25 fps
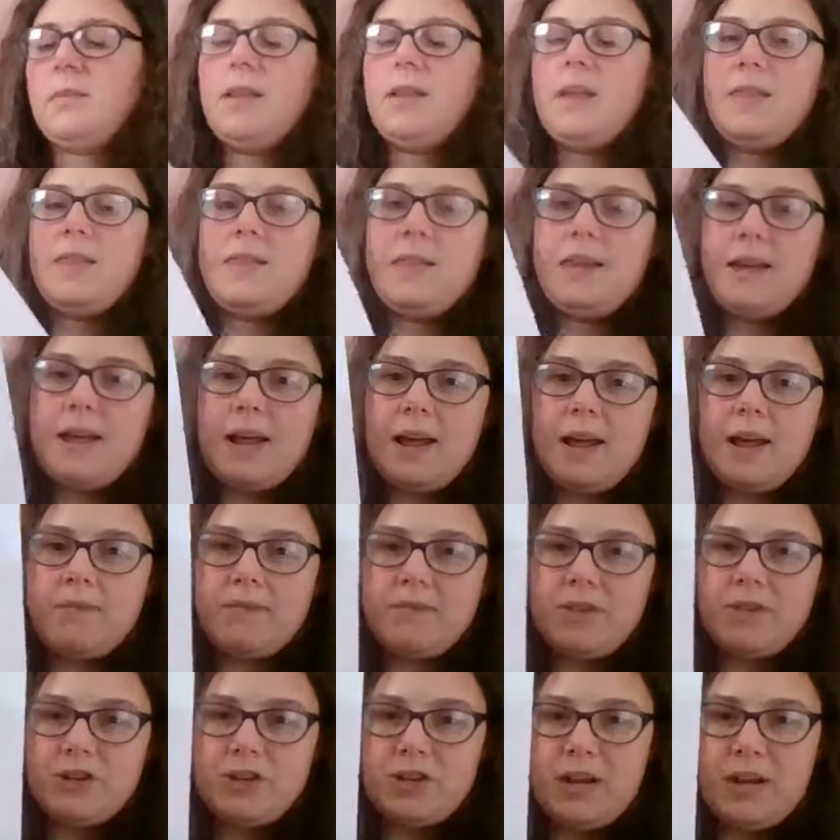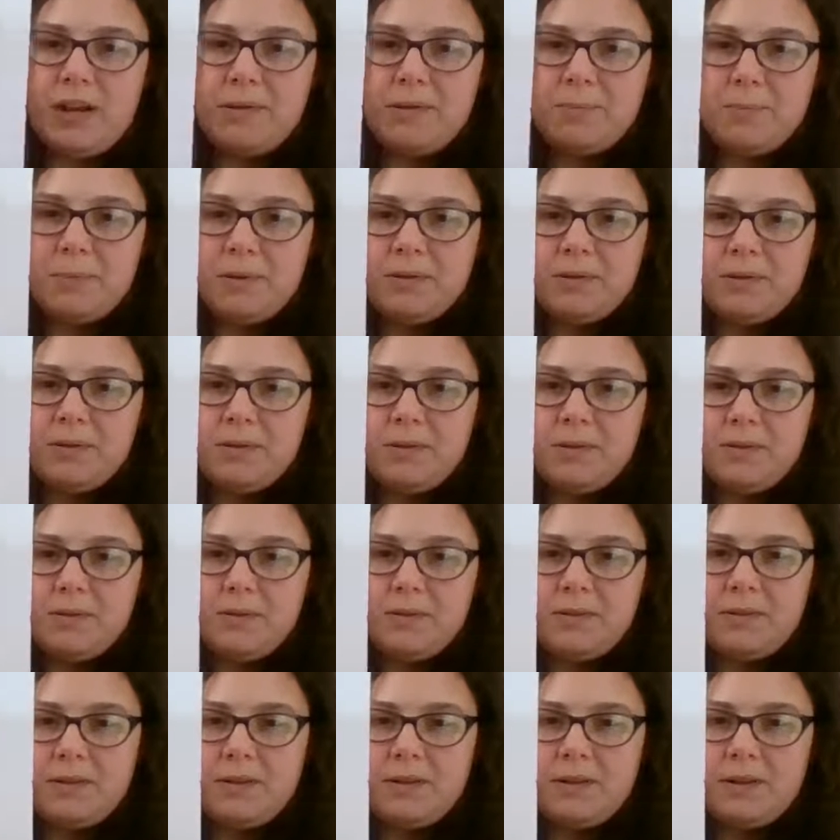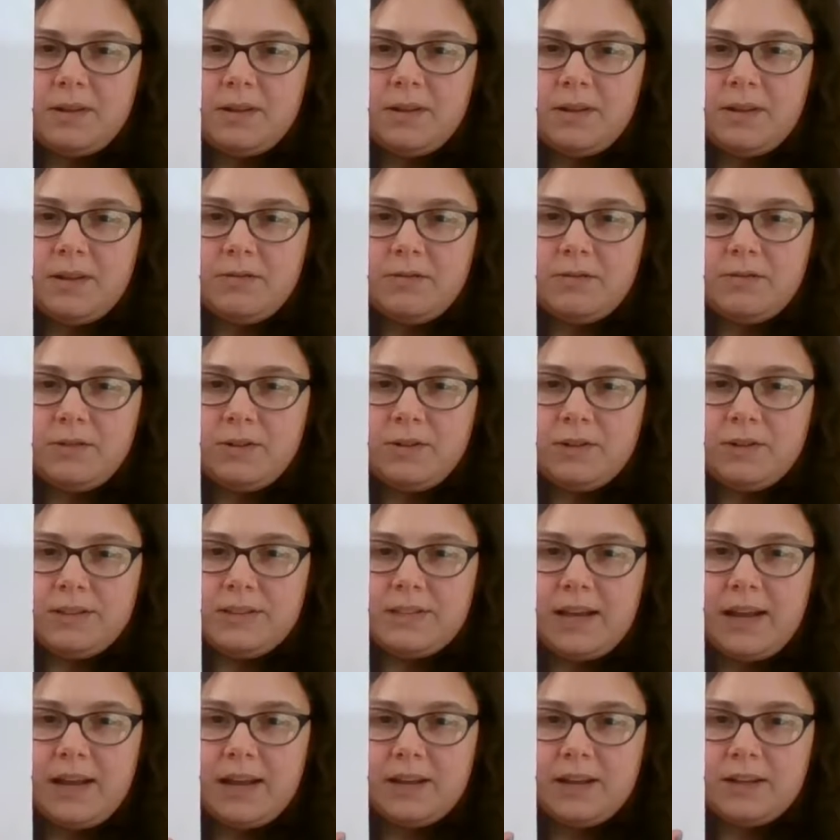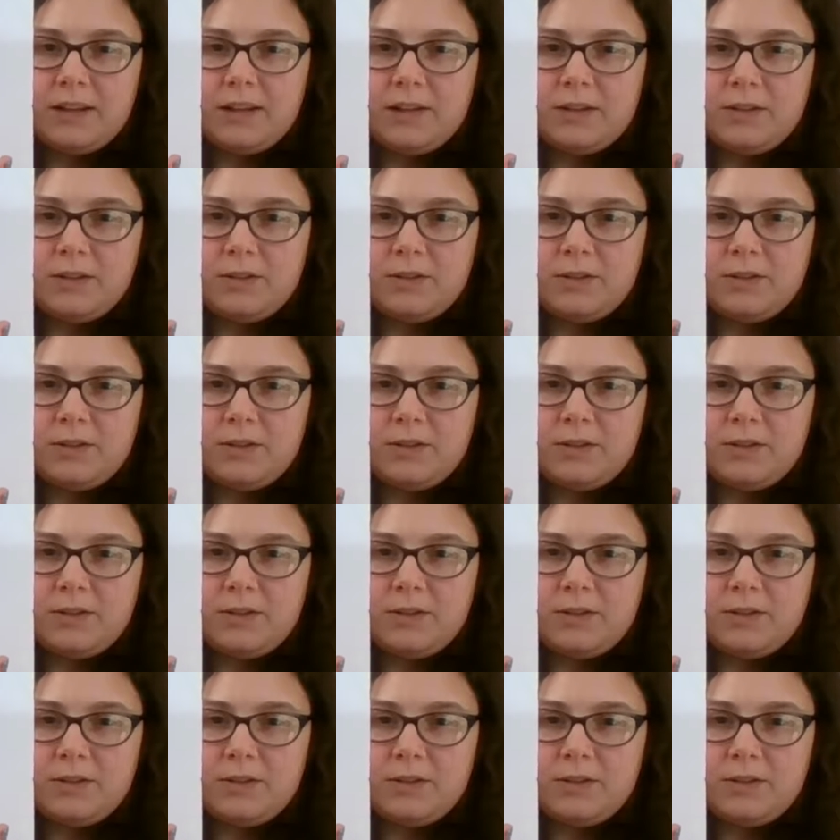And then have the shape for his neck.